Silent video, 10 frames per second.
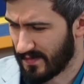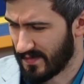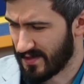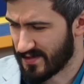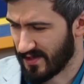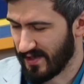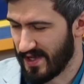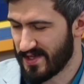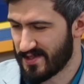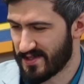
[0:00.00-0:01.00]
That's the
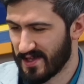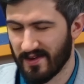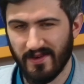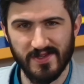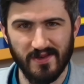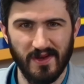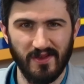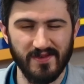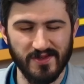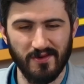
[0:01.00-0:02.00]
laziest thing I've ever seen in my
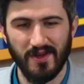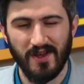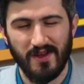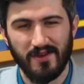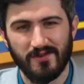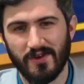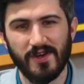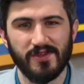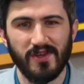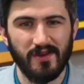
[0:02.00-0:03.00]
life. So
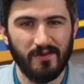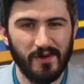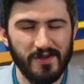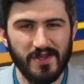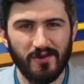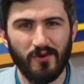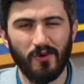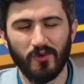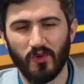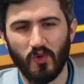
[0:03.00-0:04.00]
traditionally, when you see the
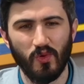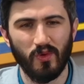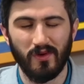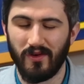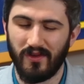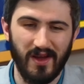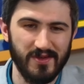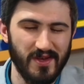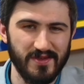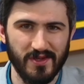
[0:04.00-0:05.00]
old cool, well, I
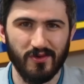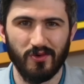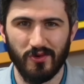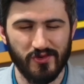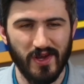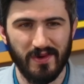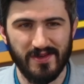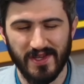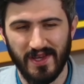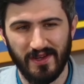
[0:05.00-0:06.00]
always thought this was a cool trick when I
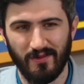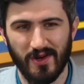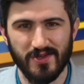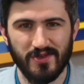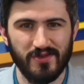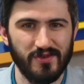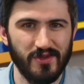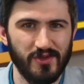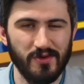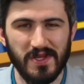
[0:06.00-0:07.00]
was a kid and watching
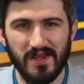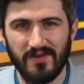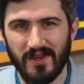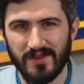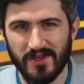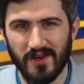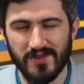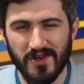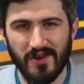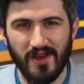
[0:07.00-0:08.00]
the tube TV as a
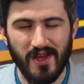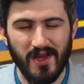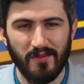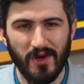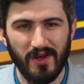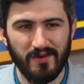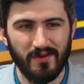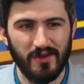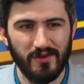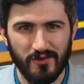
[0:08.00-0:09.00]
youngster, but
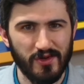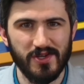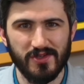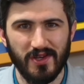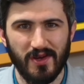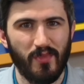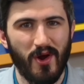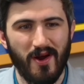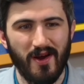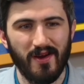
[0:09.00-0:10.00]
traditionally in a
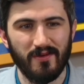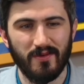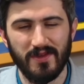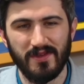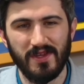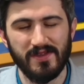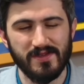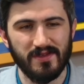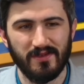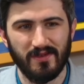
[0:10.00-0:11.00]
bar, one of the neat,
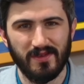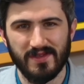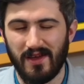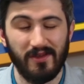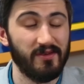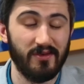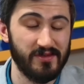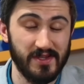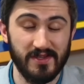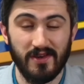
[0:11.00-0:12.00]
it's not even if
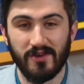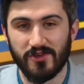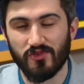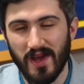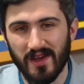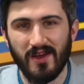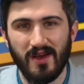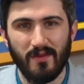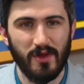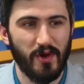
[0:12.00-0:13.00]
it's considered a trick,
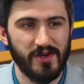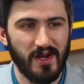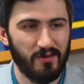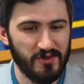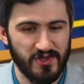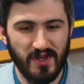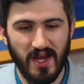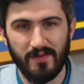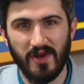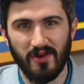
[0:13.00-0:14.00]
but the bartender will
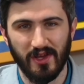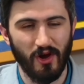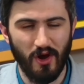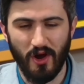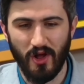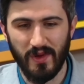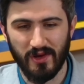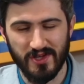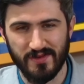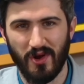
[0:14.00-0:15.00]
slide a beer like all the way
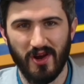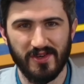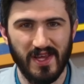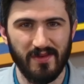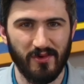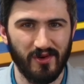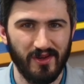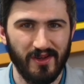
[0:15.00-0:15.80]
across the bar table